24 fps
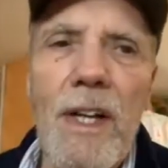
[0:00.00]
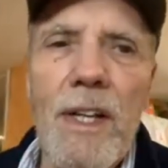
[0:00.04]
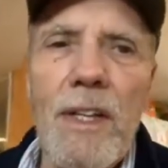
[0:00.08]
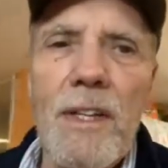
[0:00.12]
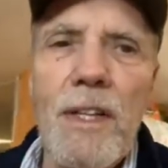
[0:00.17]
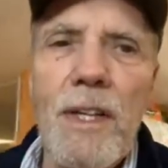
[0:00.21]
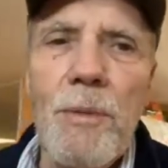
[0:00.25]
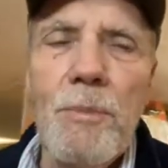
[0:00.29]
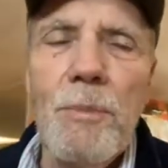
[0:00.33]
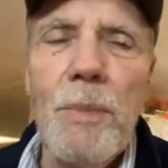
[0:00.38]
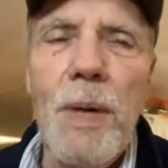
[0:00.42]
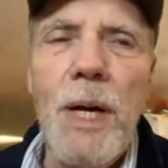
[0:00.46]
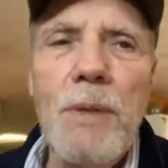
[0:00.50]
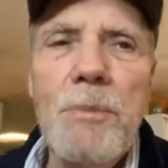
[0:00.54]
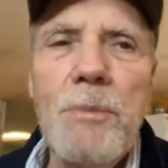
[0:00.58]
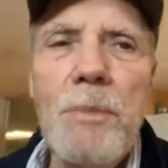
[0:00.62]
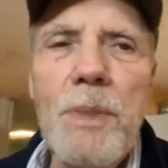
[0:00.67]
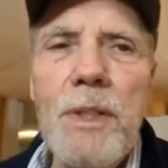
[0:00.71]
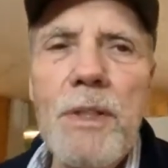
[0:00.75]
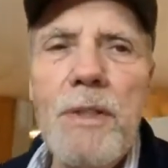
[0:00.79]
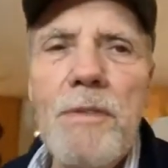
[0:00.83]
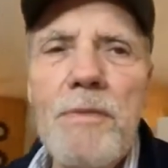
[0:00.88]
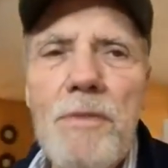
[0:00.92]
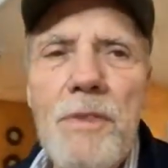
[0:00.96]
that might
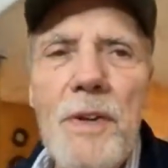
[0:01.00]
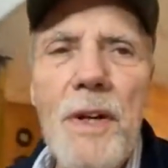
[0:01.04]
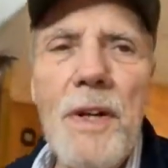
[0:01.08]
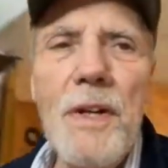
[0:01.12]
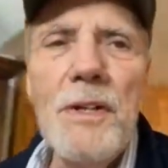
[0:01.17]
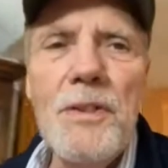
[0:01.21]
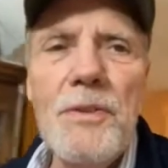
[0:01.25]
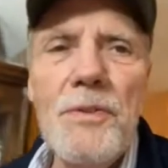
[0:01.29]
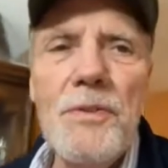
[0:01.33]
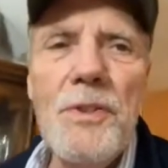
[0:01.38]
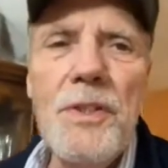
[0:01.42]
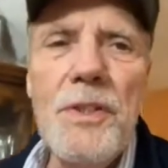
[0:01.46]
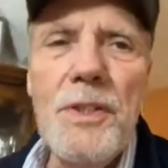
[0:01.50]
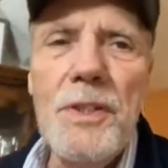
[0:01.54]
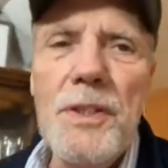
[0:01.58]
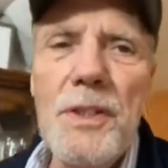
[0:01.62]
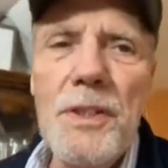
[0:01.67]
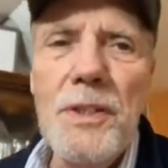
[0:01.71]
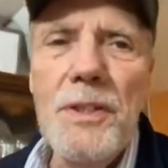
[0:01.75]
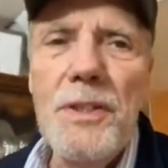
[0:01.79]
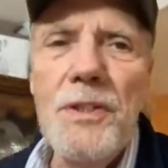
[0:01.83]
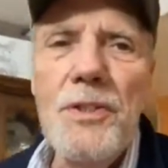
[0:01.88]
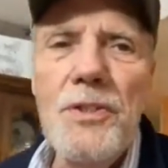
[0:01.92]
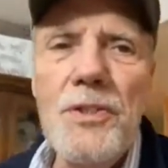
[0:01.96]
be involved
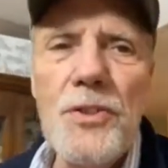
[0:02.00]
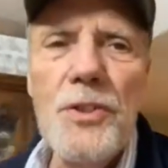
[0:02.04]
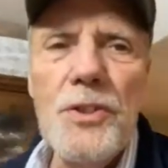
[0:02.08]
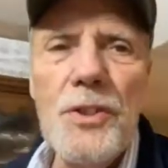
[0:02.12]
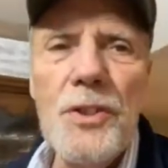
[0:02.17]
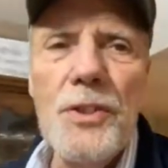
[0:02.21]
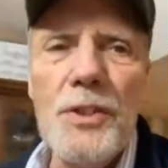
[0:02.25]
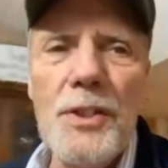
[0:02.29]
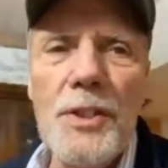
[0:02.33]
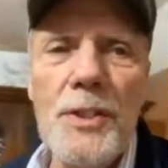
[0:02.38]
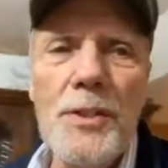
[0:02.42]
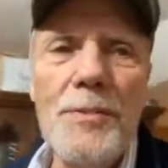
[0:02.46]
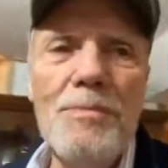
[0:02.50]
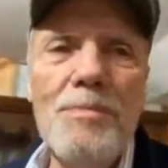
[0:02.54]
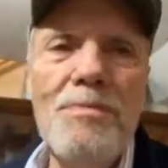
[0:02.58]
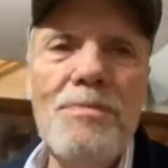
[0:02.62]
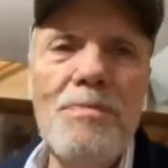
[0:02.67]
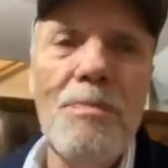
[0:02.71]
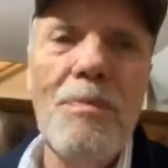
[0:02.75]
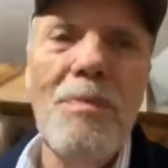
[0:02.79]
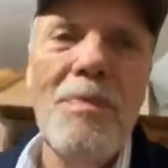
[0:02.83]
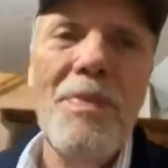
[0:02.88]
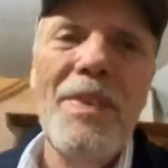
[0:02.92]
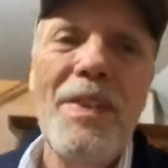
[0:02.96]
in their journey.
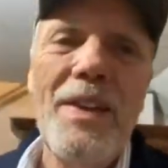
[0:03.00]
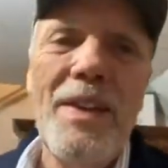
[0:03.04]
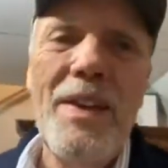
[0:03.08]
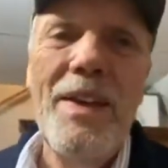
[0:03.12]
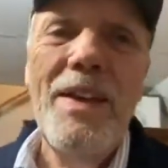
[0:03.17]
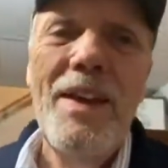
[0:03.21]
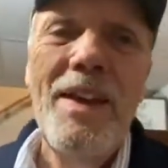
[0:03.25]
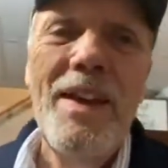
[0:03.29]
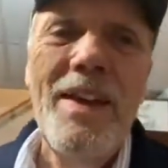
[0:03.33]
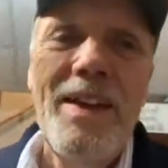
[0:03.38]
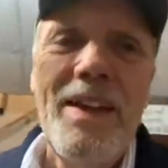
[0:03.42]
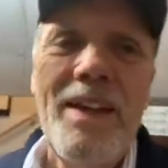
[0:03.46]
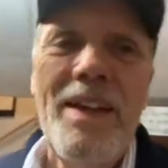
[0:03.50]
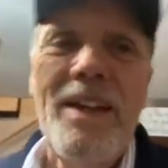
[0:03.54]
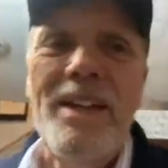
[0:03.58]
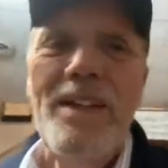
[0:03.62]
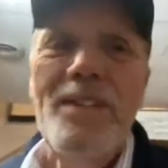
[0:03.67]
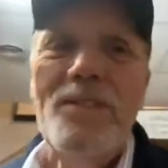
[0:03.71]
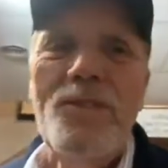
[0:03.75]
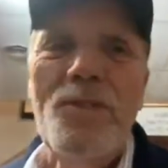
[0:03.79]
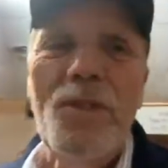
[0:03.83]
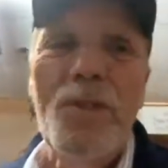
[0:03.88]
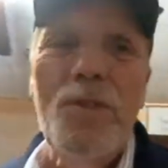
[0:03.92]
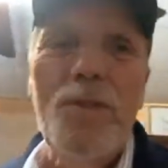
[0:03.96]

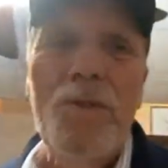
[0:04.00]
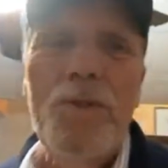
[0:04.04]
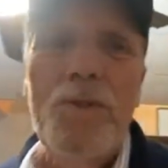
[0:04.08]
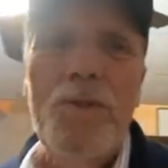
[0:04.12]
So